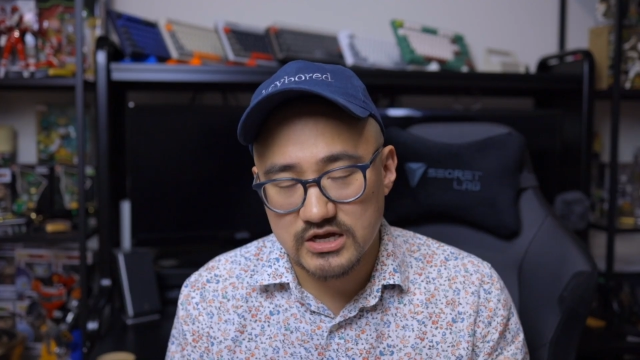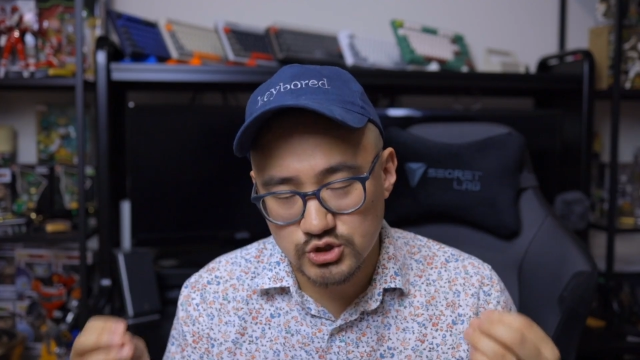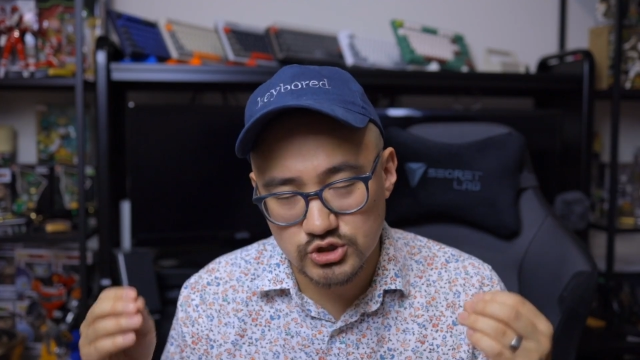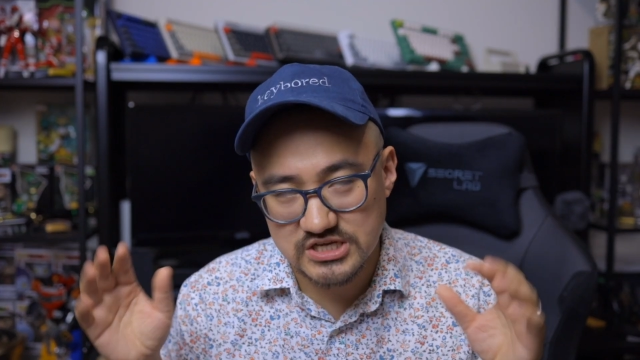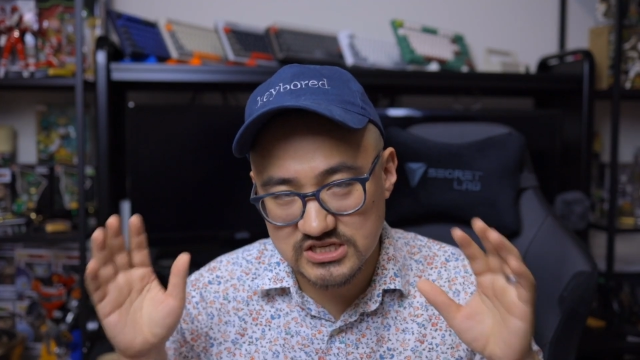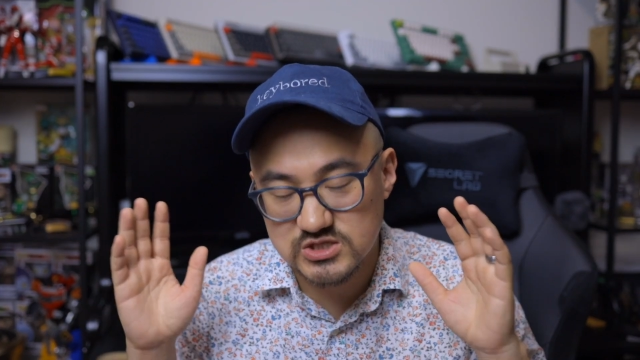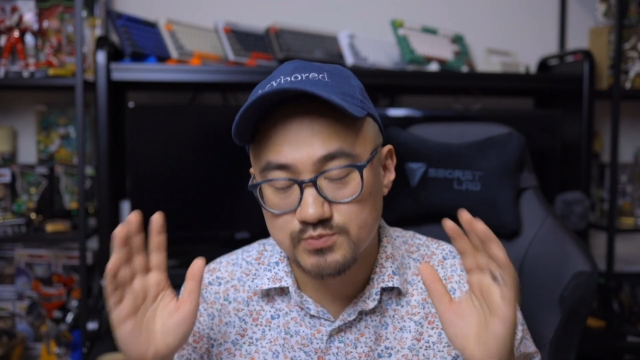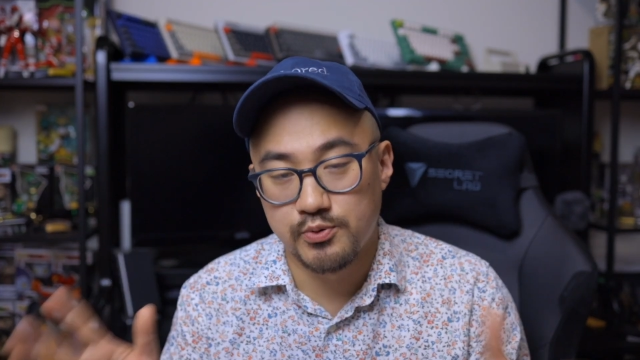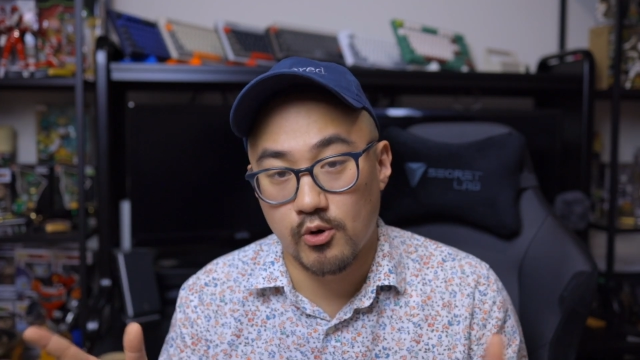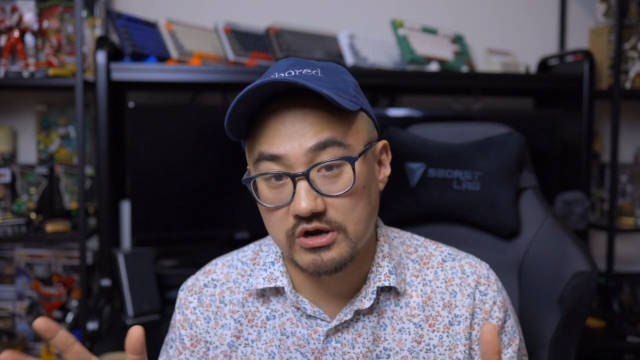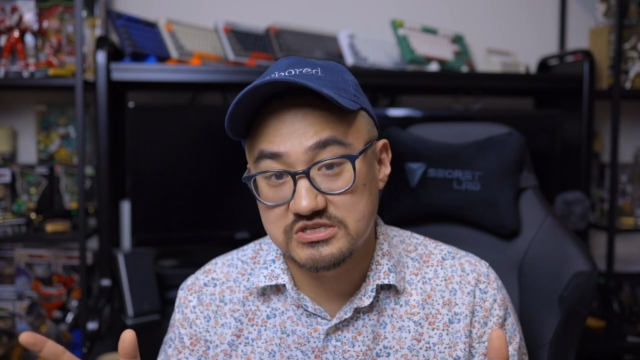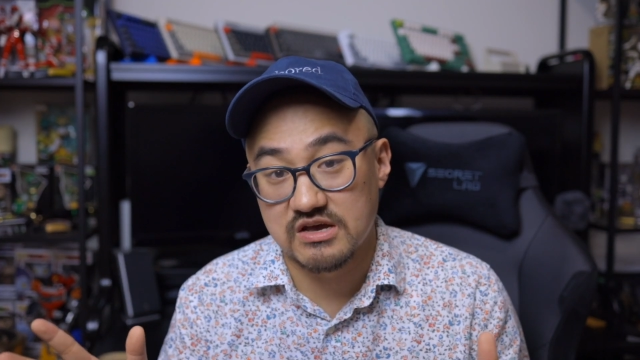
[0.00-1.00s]
I should say
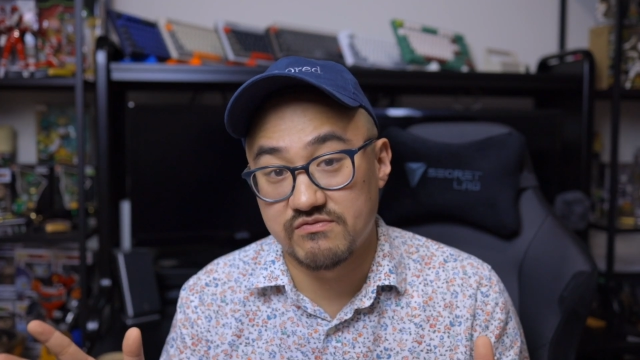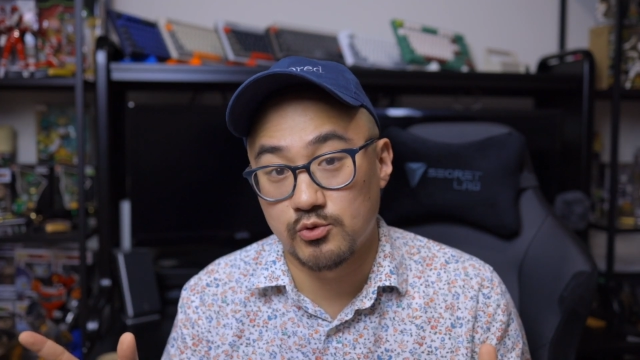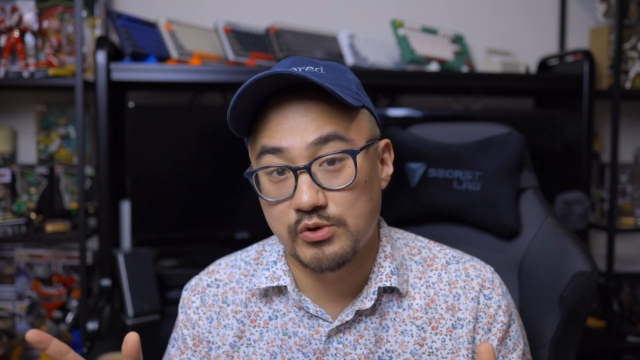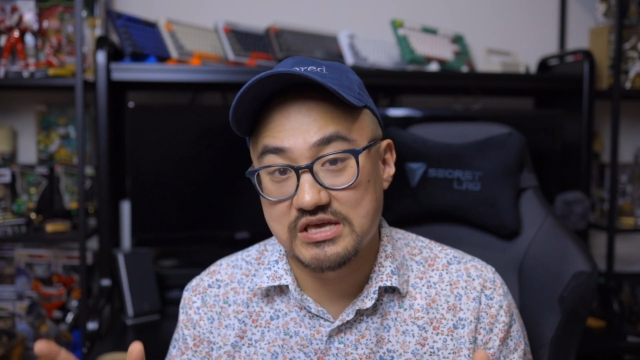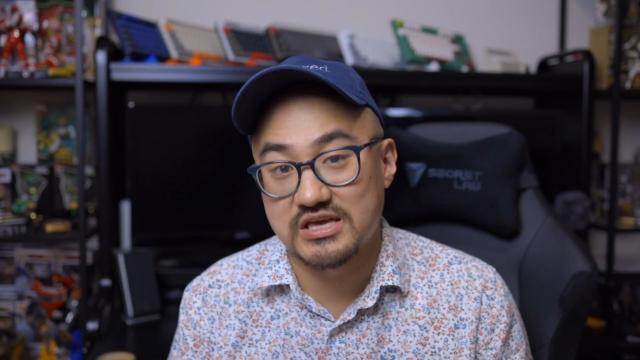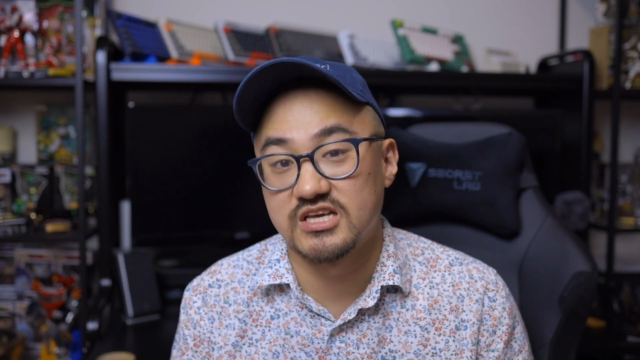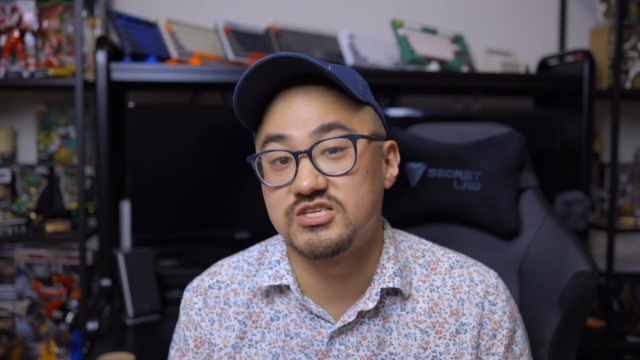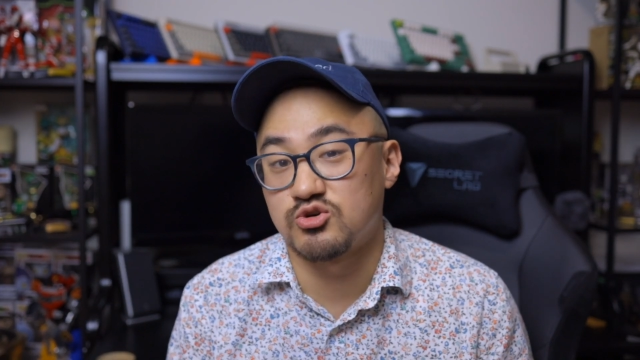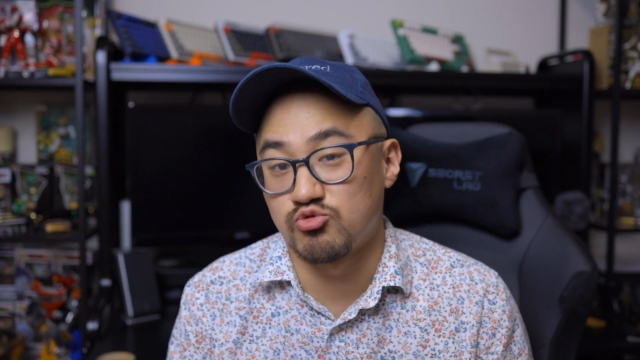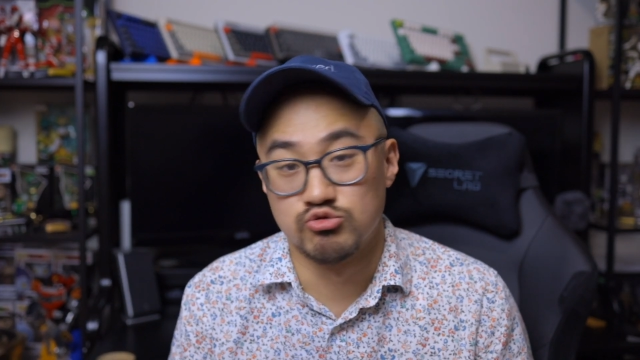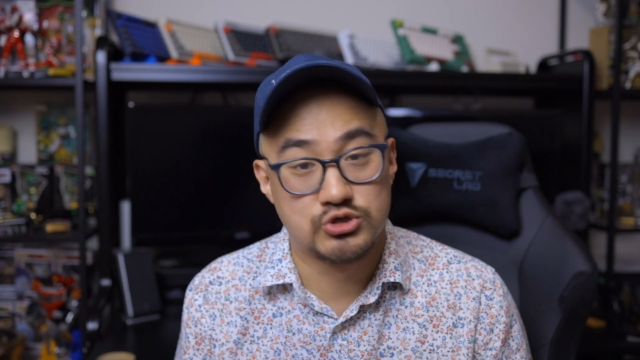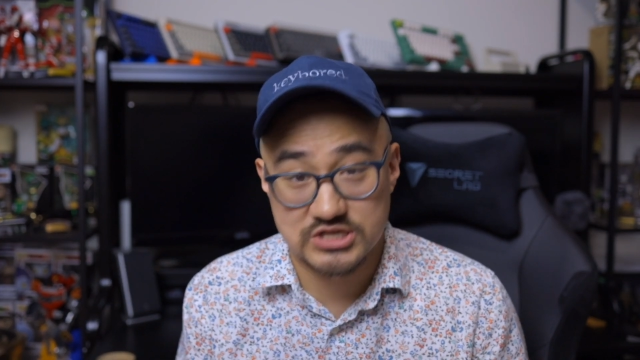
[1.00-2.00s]
Sporks of the week is
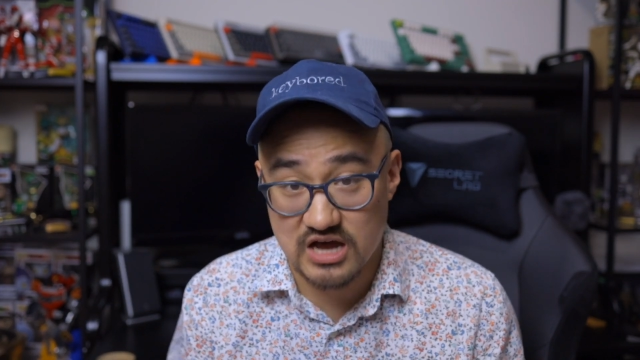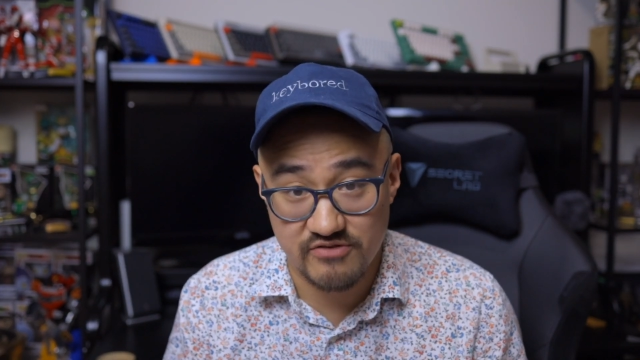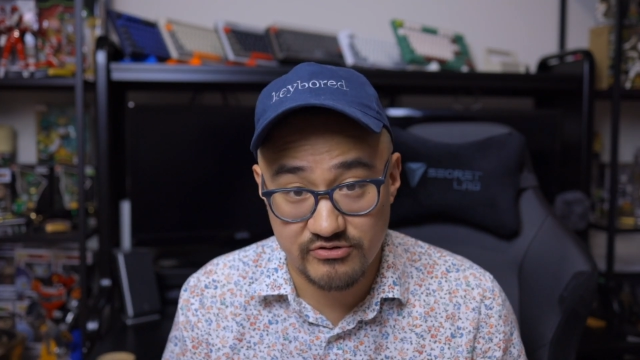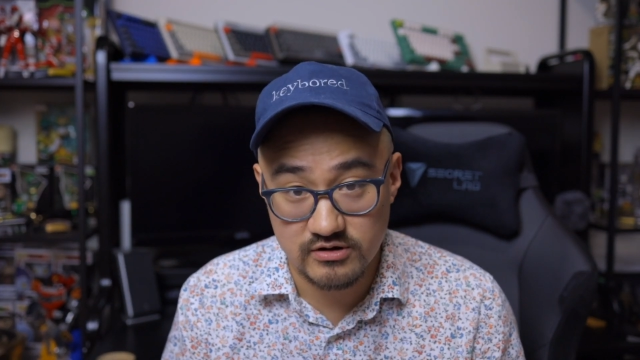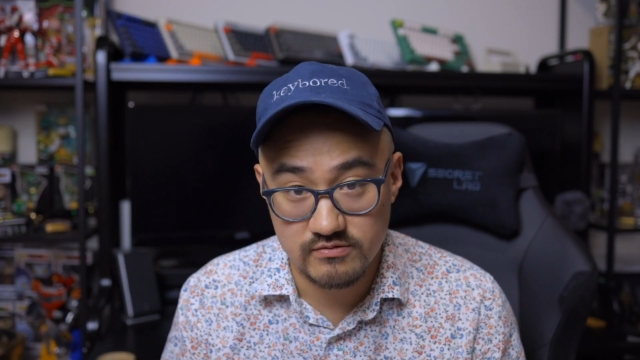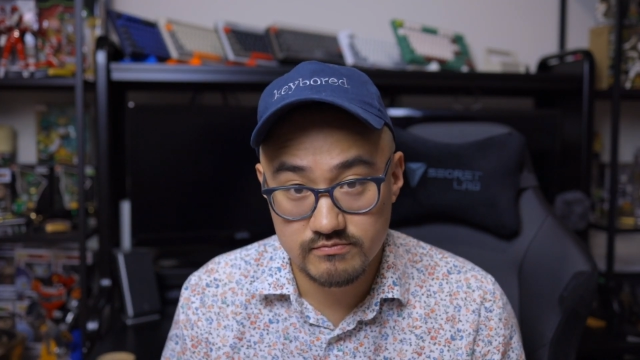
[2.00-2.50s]
Rustafa.